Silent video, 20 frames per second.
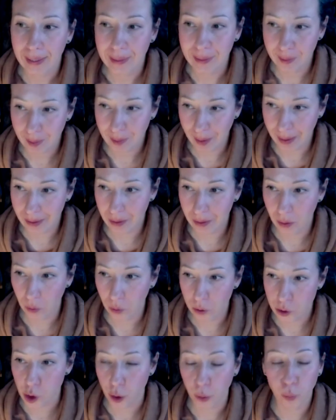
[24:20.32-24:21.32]
And then,
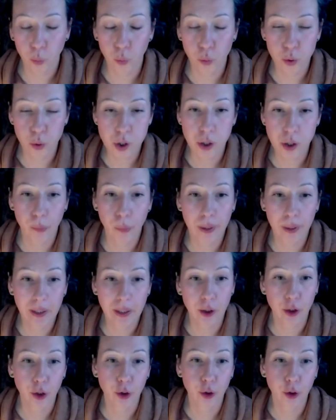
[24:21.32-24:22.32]
so we're
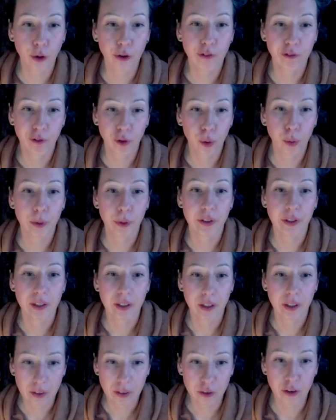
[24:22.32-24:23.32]
going to go forward
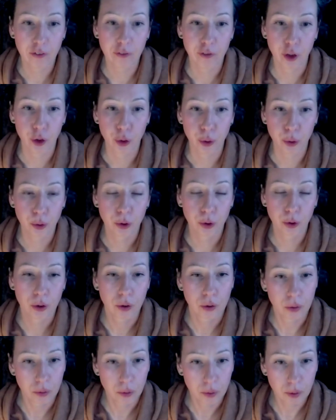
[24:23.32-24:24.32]
and interview
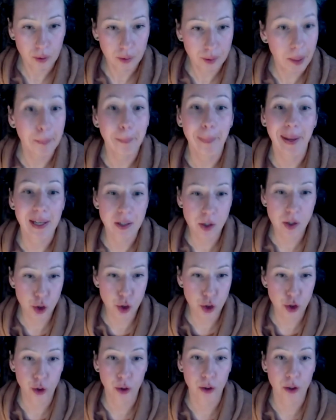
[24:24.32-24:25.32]
the best
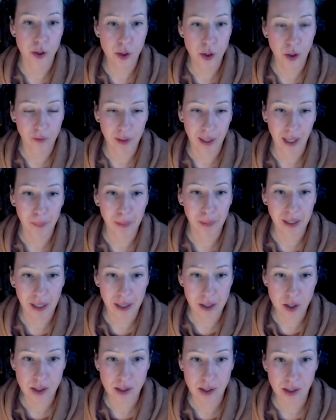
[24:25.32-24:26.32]
students of the
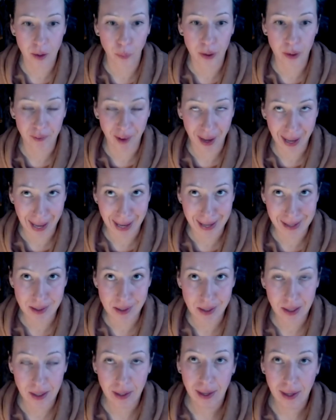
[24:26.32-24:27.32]
applications that we've
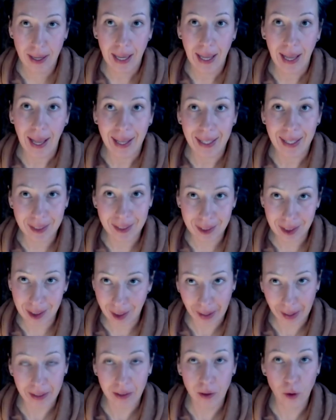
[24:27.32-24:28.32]
had. And
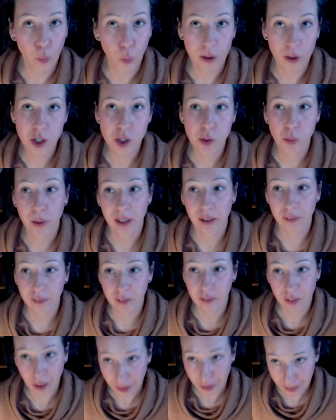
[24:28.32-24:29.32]
then once we
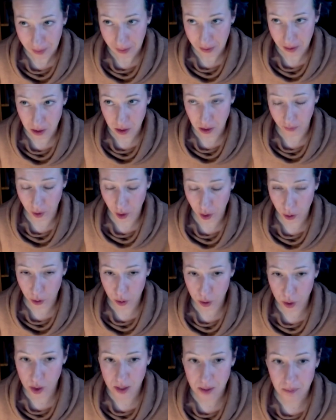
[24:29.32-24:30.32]
have done the
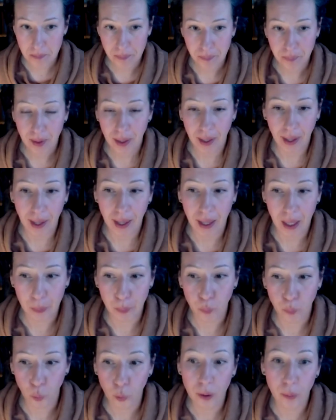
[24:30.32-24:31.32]
interviews,
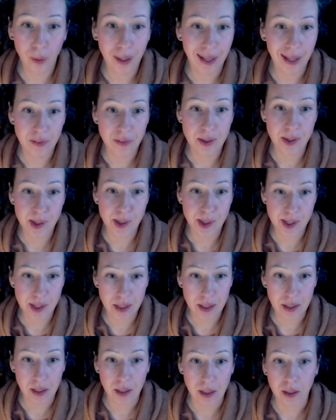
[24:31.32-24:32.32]
we will have to
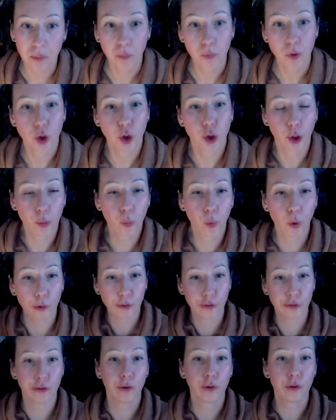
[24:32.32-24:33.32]
see, what
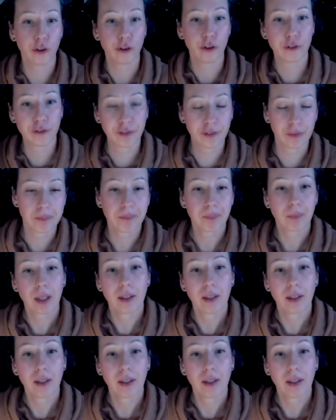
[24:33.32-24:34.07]
sort of,